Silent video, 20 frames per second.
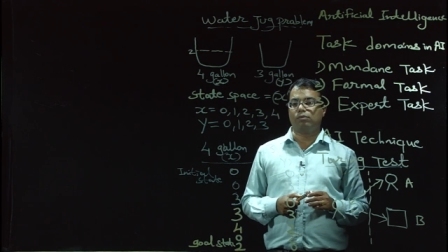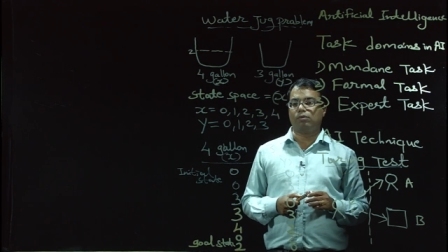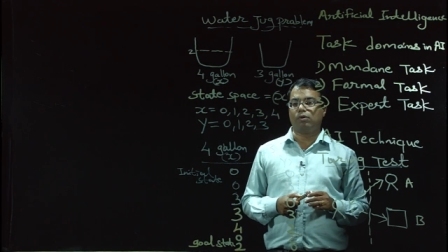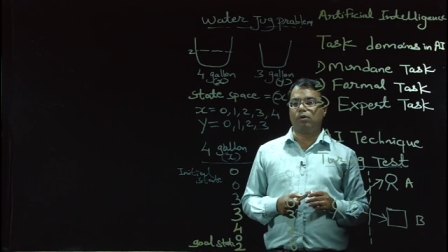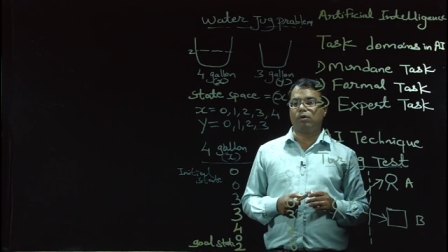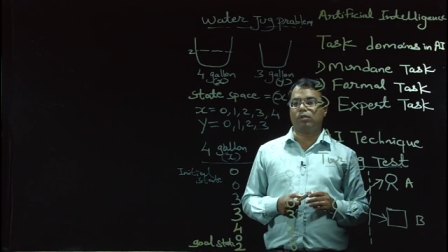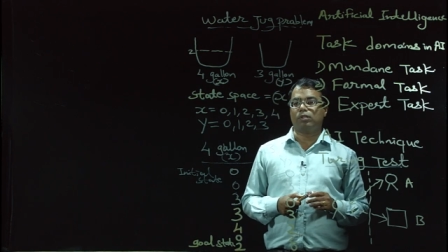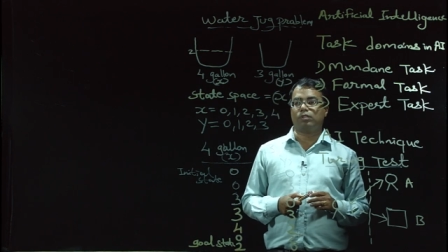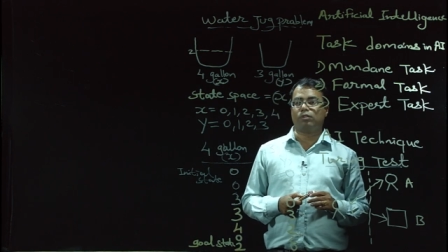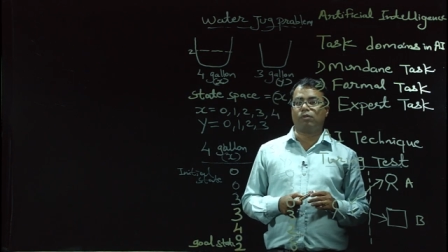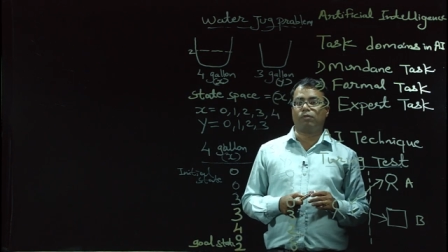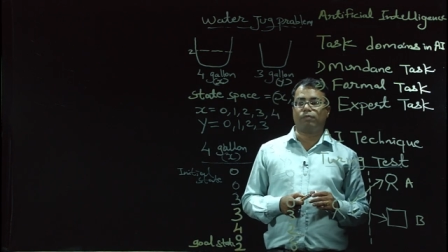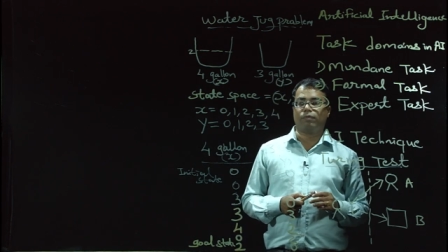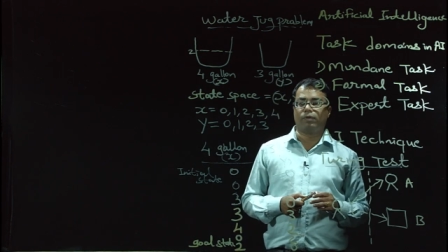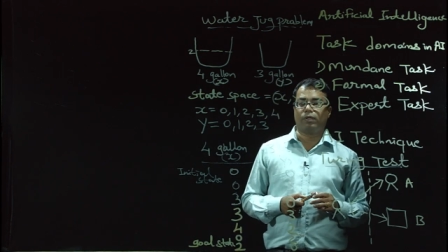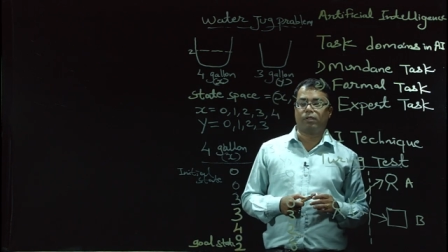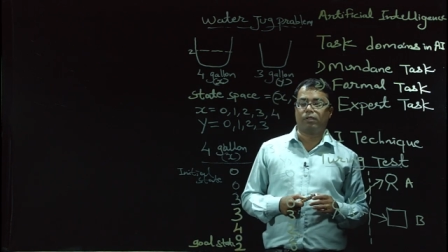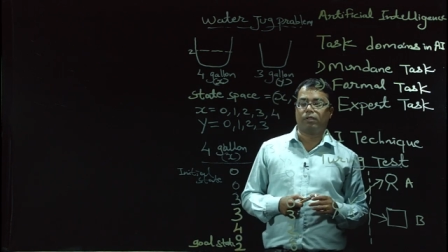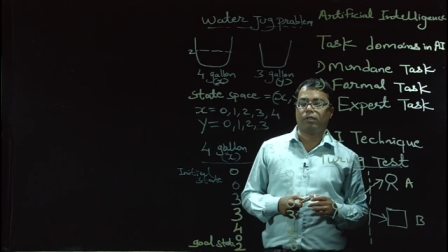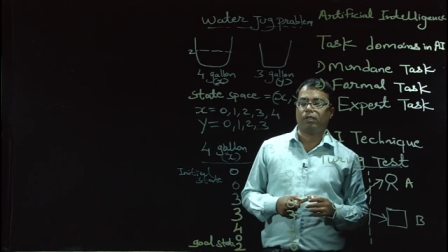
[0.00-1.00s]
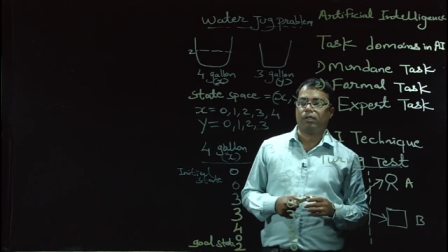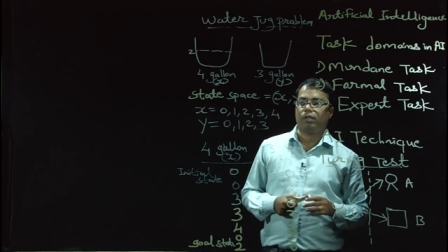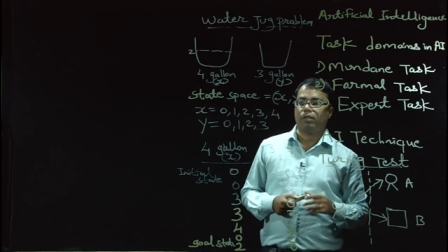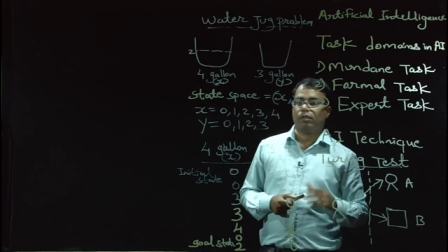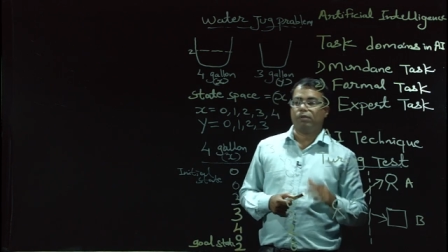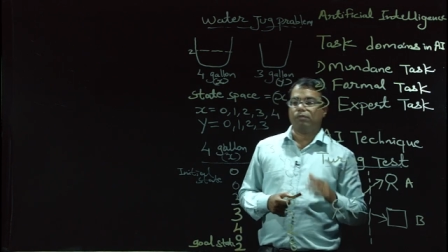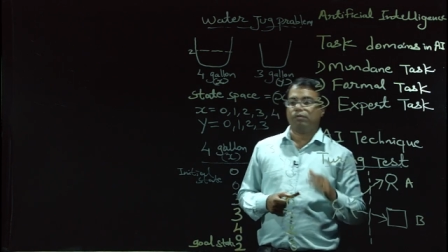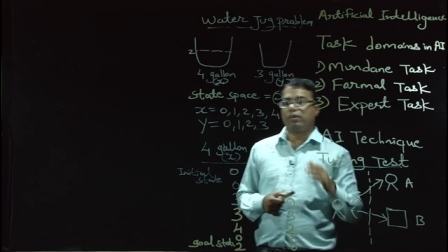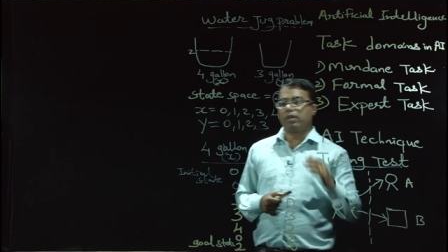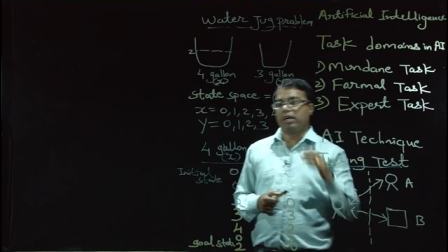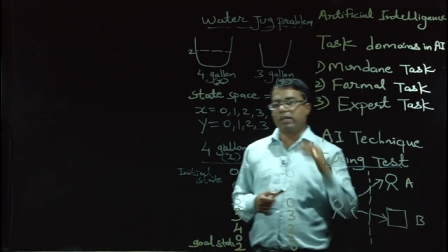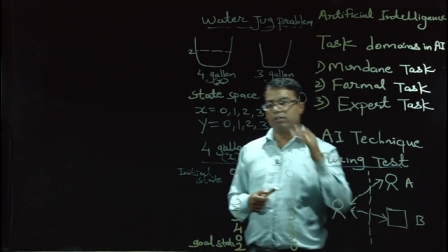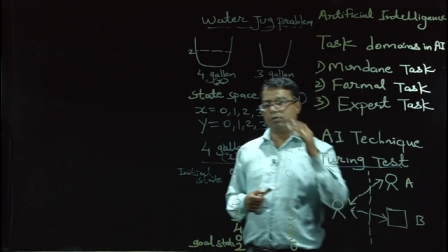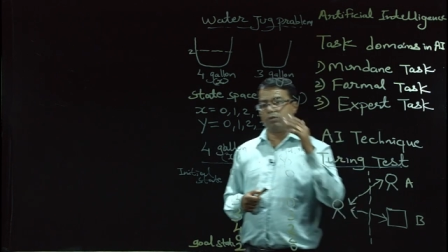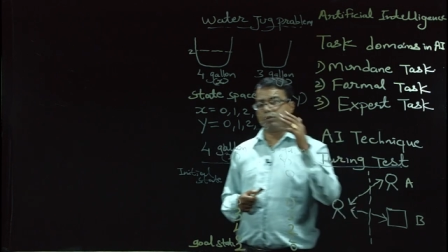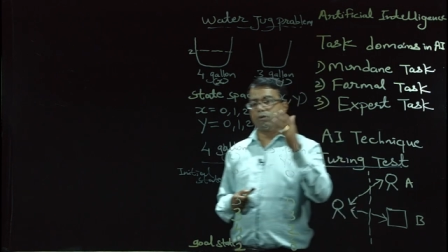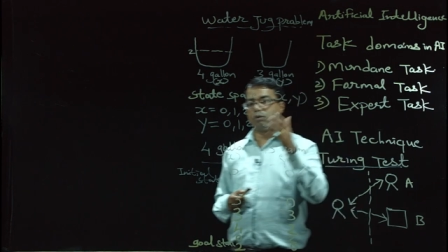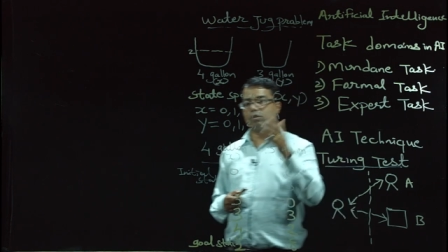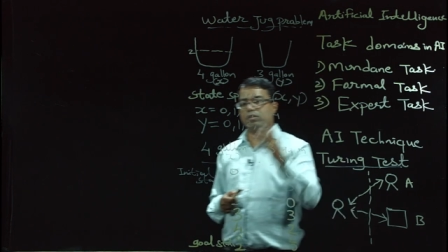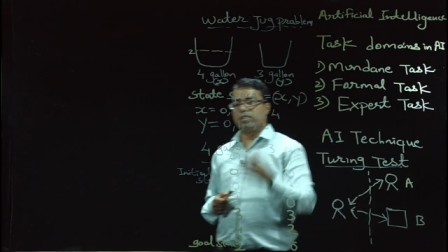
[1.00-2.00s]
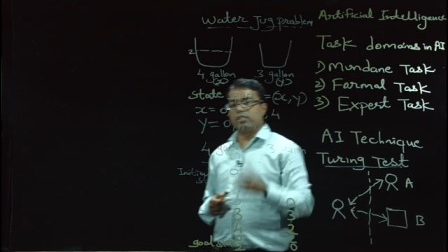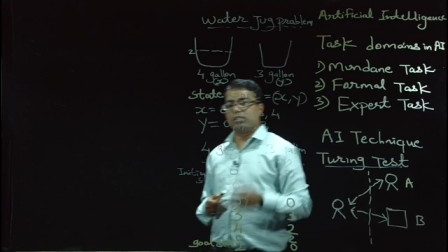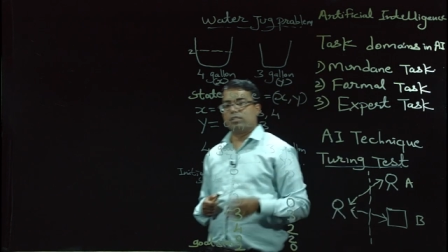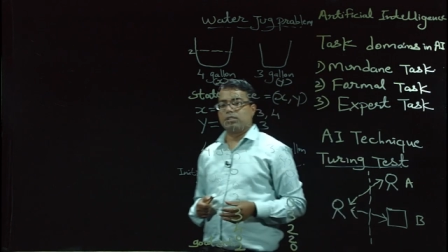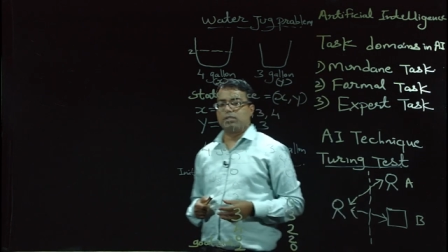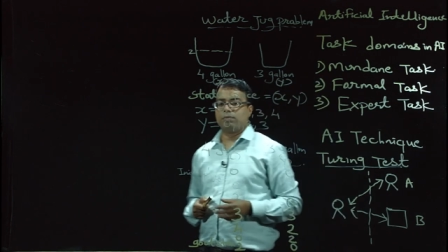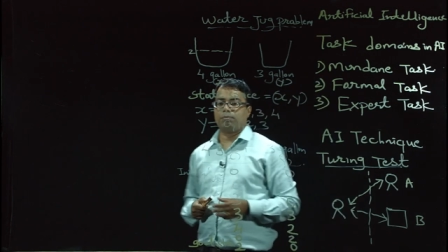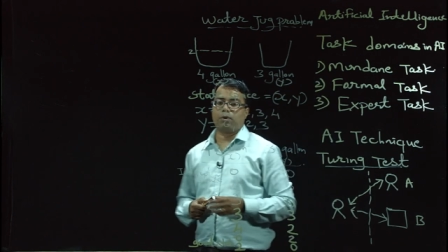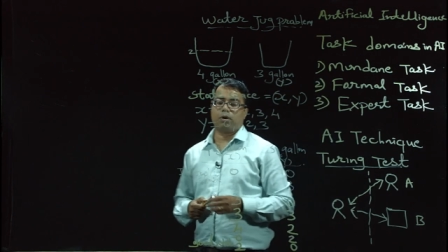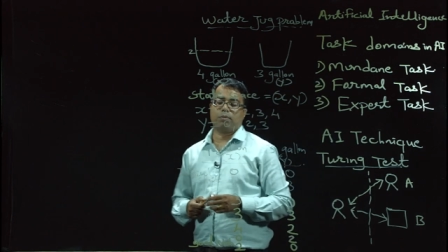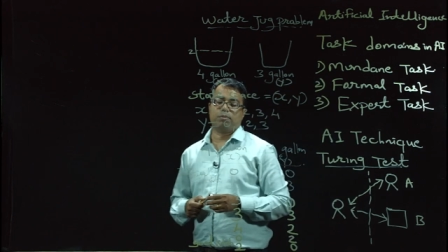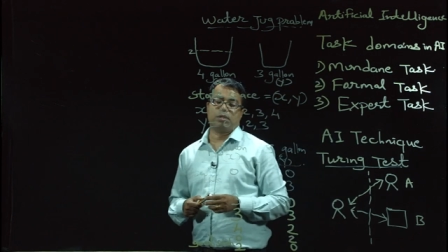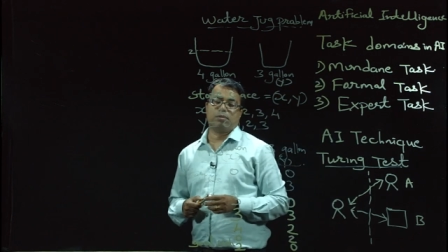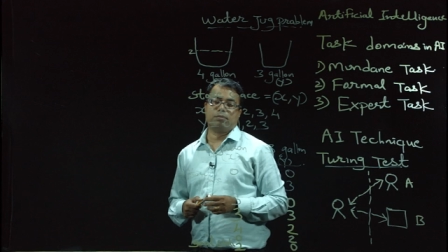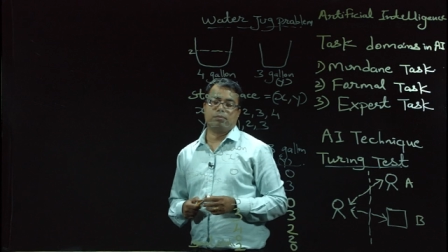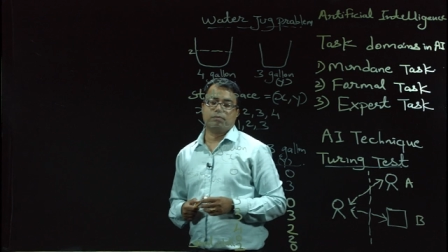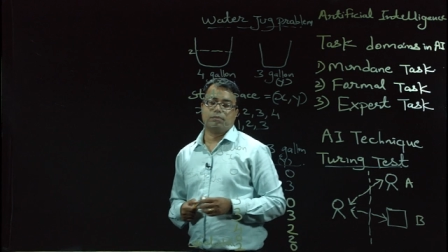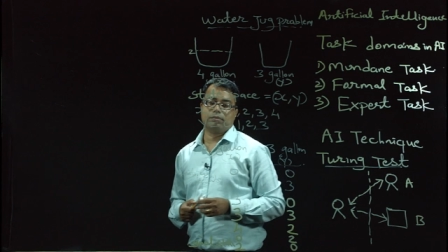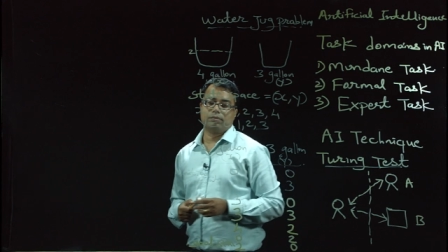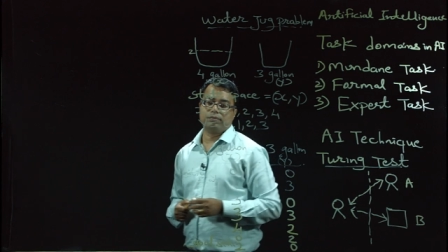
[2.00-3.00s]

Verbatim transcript: or the software try to solve this problem